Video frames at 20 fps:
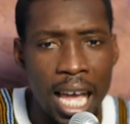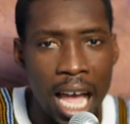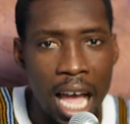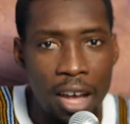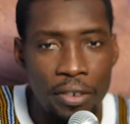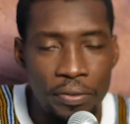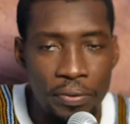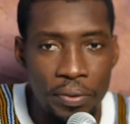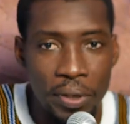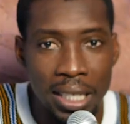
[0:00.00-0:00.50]

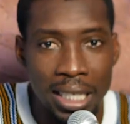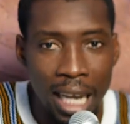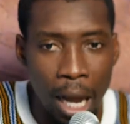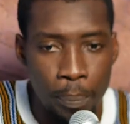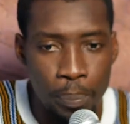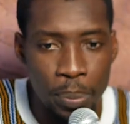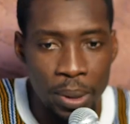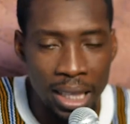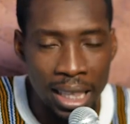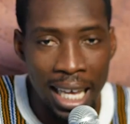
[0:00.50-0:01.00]
every
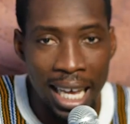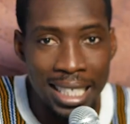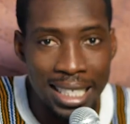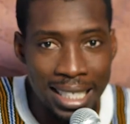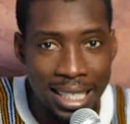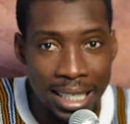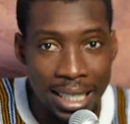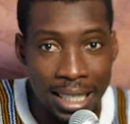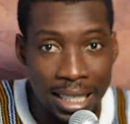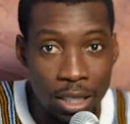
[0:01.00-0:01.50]
capital
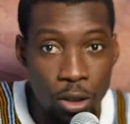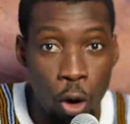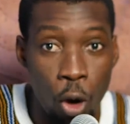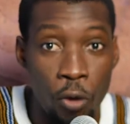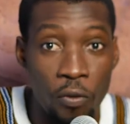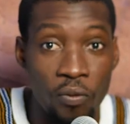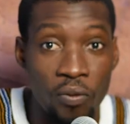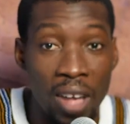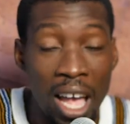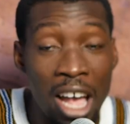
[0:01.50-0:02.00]
city
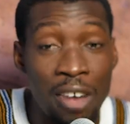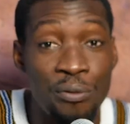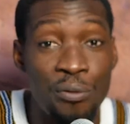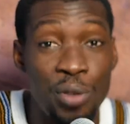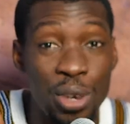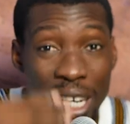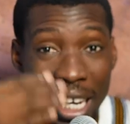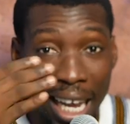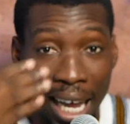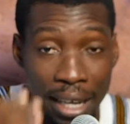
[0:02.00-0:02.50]
of
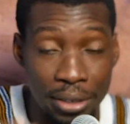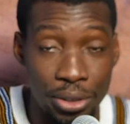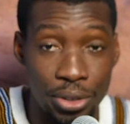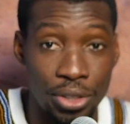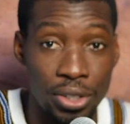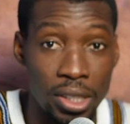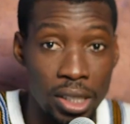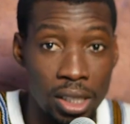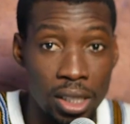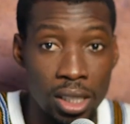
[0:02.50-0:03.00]
every
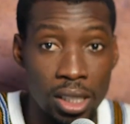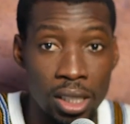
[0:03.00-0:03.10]
country